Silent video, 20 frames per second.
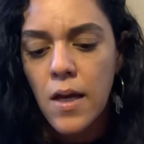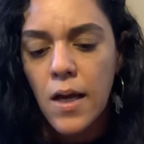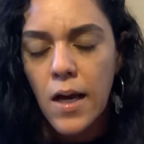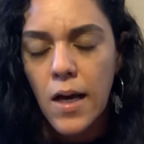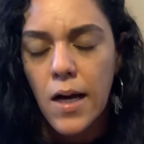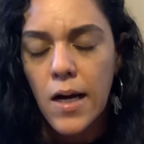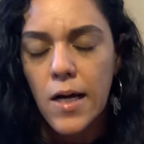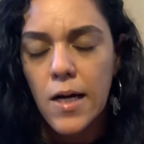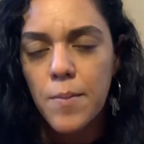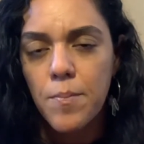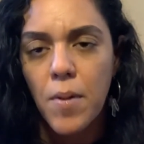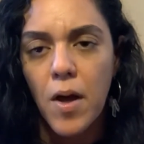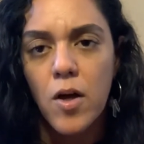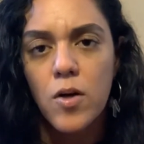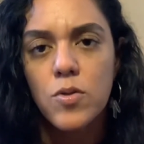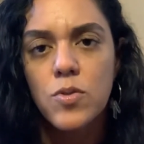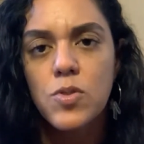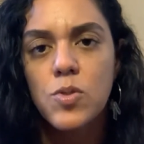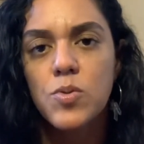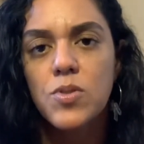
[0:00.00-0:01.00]
I
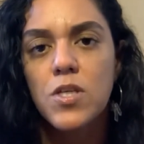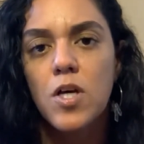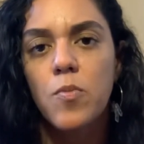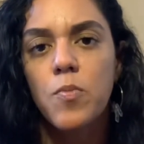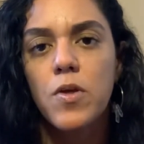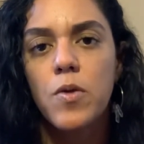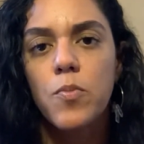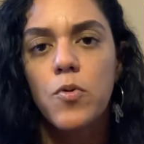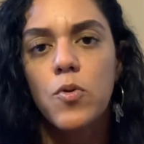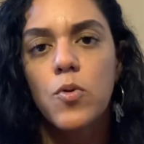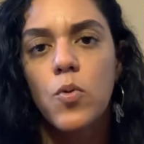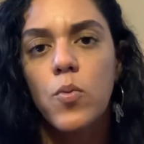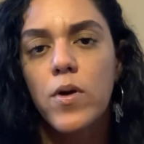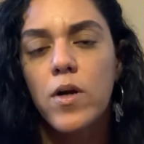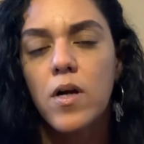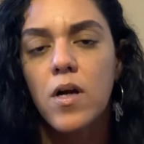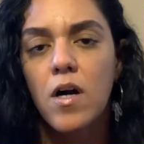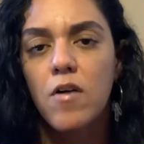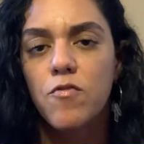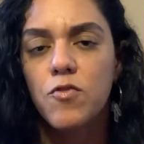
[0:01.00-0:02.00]
also tell people to wear
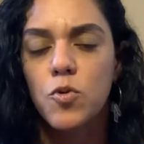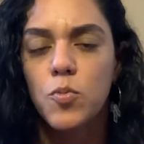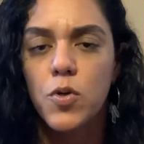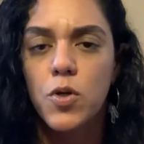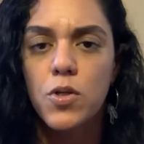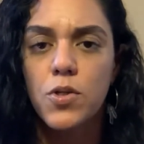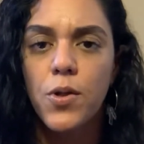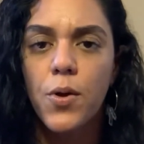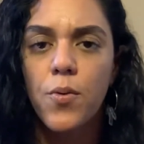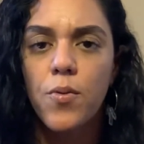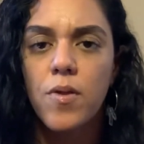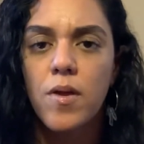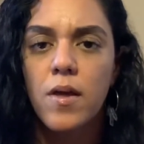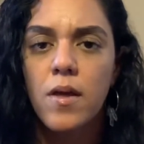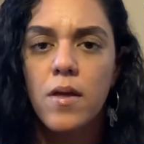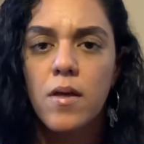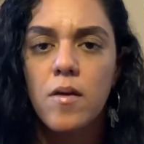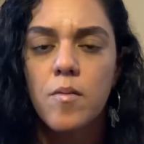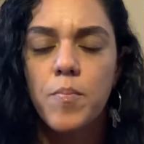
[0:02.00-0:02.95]
comfortable clothing